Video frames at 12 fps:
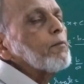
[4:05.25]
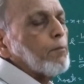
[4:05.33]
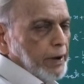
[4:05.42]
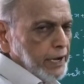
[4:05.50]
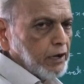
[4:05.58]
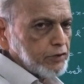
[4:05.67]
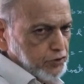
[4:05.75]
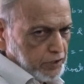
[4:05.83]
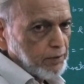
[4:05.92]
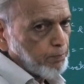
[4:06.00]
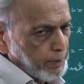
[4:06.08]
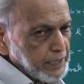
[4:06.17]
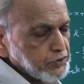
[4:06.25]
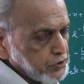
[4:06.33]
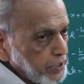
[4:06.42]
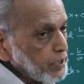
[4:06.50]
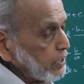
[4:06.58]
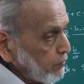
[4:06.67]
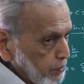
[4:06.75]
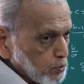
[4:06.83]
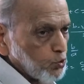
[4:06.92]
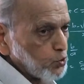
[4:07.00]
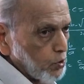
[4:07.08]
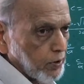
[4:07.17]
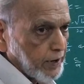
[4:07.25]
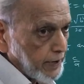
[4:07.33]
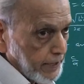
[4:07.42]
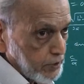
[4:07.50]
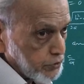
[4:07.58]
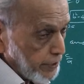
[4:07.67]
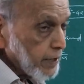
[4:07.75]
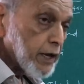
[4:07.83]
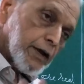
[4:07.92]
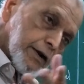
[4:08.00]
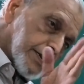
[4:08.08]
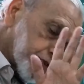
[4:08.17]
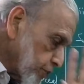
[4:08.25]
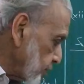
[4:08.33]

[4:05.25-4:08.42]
My answer, please see, even though you are not asking, listen